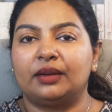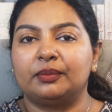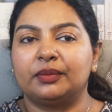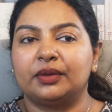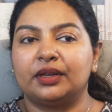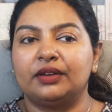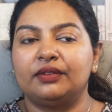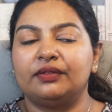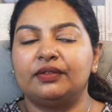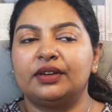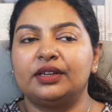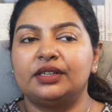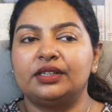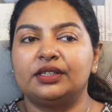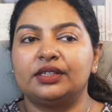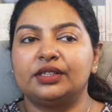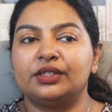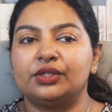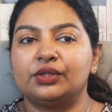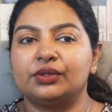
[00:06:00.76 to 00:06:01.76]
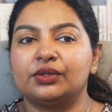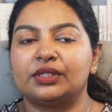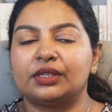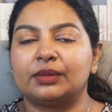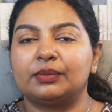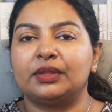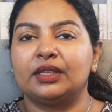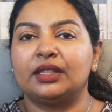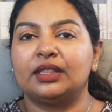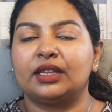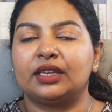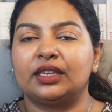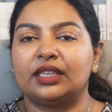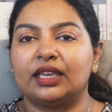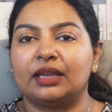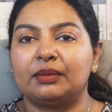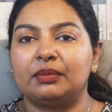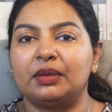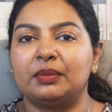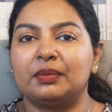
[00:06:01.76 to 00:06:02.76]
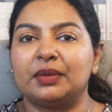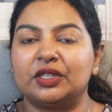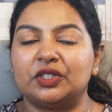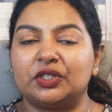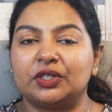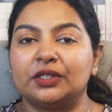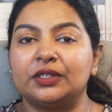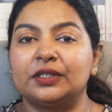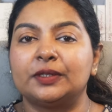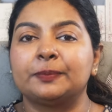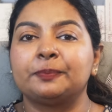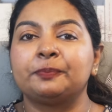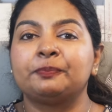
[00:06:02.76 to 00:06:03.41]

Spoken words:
convert it into something that can be measured.